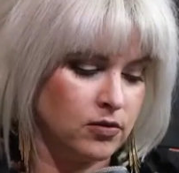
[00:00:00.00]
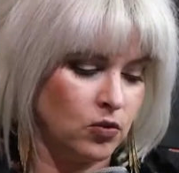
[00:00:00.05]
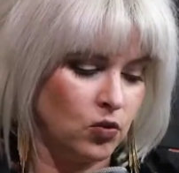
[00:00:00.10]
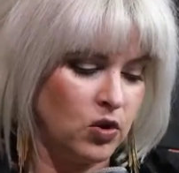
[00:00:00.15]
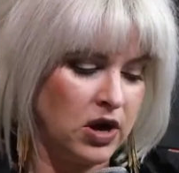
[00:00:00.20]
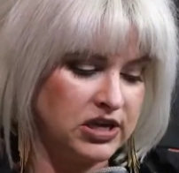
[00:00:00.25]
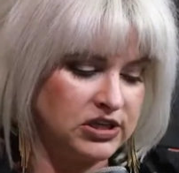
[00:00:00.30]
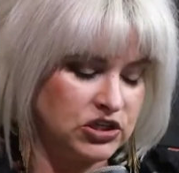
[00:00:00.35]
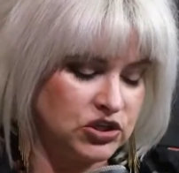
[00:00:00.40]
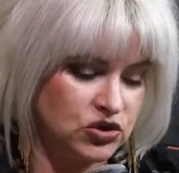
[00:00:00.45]

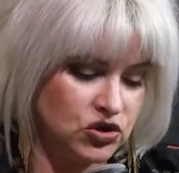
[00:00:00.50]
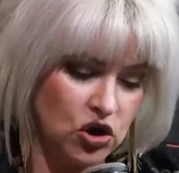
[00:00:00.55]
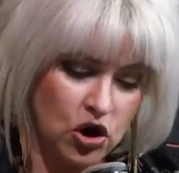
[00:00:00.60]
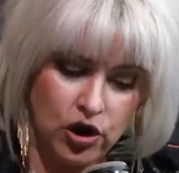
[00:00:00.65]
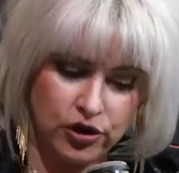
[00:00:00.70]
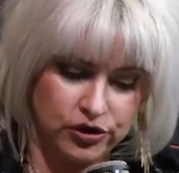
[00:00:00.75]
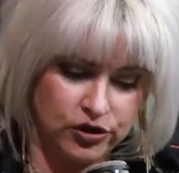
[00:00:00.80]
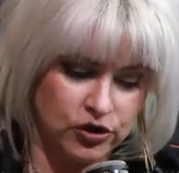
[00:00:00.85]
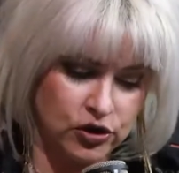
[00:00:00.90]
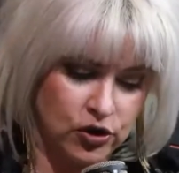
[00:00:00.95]
What do you call
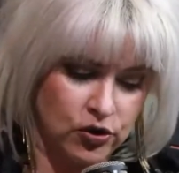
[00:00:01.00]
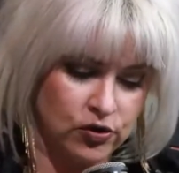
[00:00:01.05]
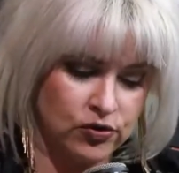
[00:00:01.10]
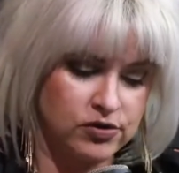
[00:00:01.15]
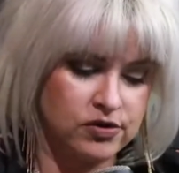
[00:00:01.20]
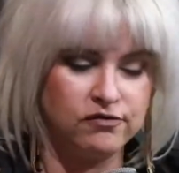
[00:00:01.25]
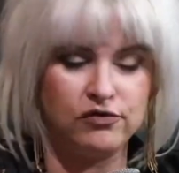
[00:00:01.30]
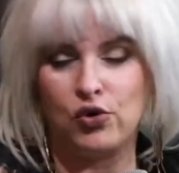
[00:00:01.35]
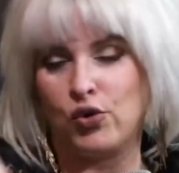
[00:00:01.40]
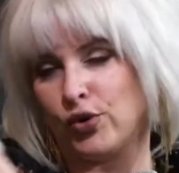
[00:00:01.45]
the nose
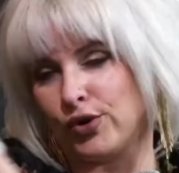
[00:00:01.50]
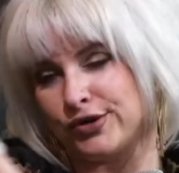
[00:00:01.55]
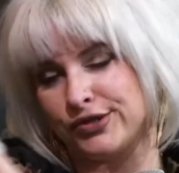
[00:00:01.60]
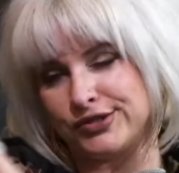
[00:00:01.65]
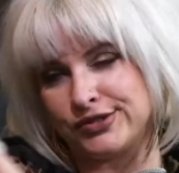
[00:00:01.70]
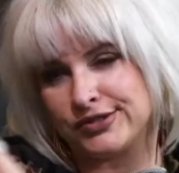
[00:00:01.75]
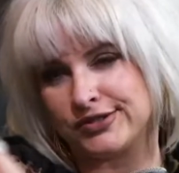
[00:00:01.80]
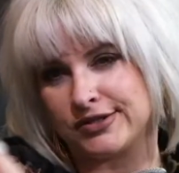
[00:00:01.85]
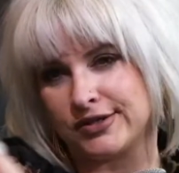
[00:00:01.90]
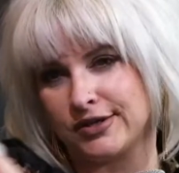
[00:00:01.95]
of a
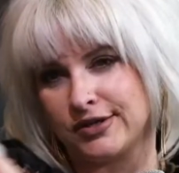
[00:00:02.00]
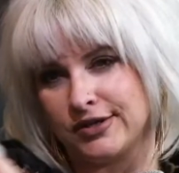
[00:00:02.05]
horse?